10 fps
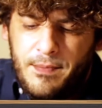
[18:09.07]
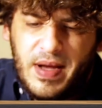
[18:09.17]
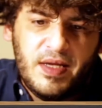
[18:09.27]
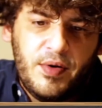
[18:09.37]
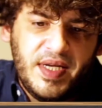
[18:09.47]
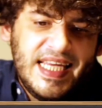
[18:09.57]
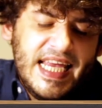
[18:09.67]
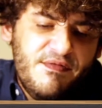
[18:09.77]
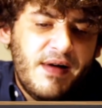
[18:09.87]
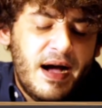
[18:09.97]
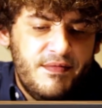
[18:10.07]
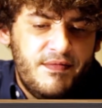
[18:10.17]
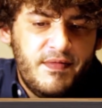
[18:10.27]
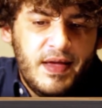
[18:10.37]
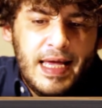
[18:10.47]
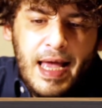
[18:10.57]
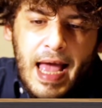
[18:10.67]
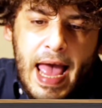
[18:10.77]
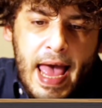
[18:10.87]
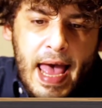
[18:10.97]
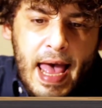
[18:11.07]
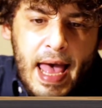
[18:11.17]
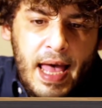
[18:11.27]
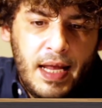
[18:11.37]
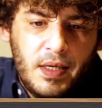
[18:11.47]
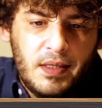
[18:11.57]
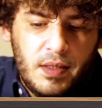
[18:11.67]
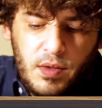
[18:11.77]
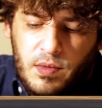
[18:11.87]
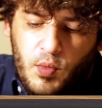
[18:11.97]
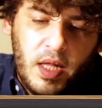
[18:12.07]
But there is e5, and,